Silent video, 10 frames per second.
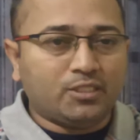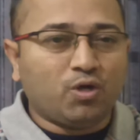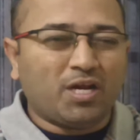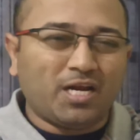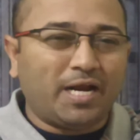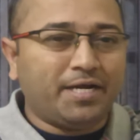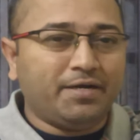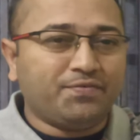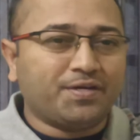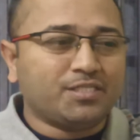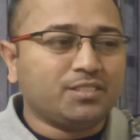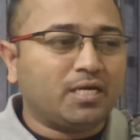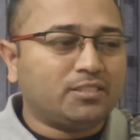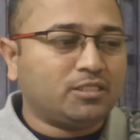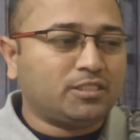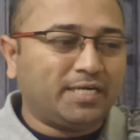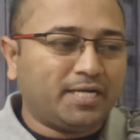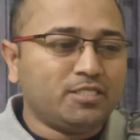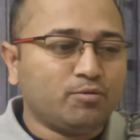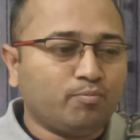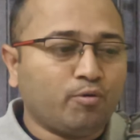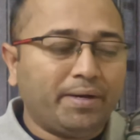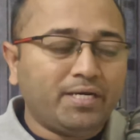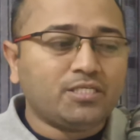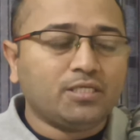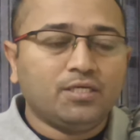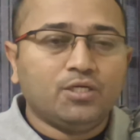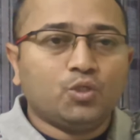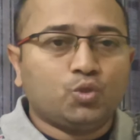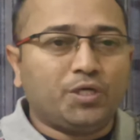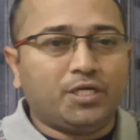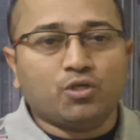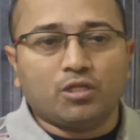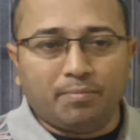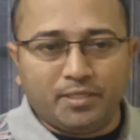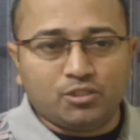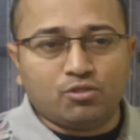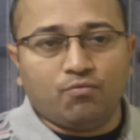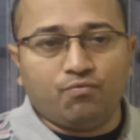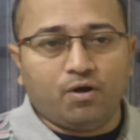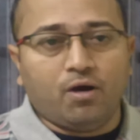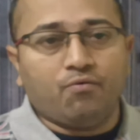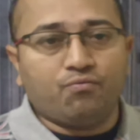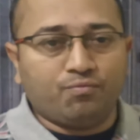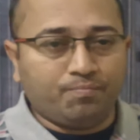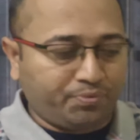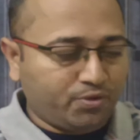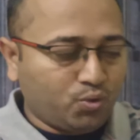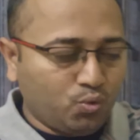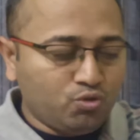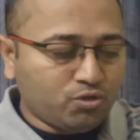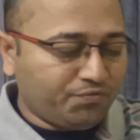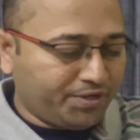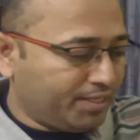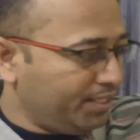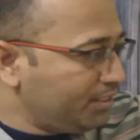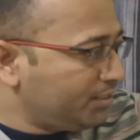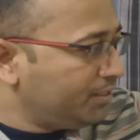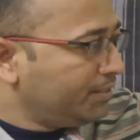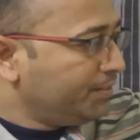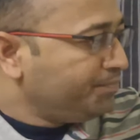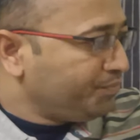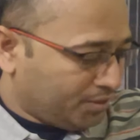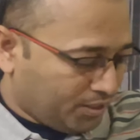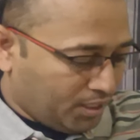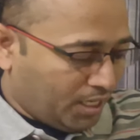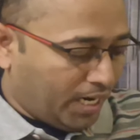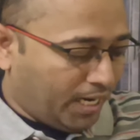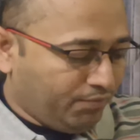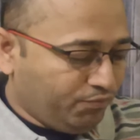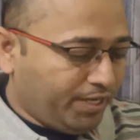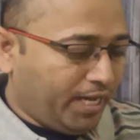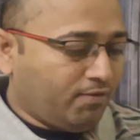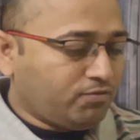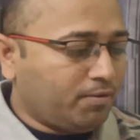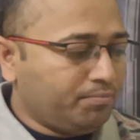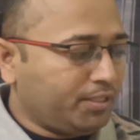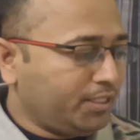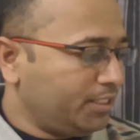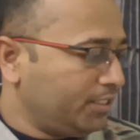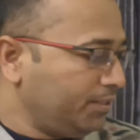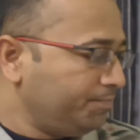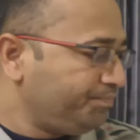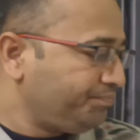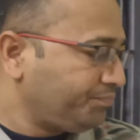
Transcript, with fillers: So error identification as the sentence improvements. So it is on the basis of uh, rules of English and we have something here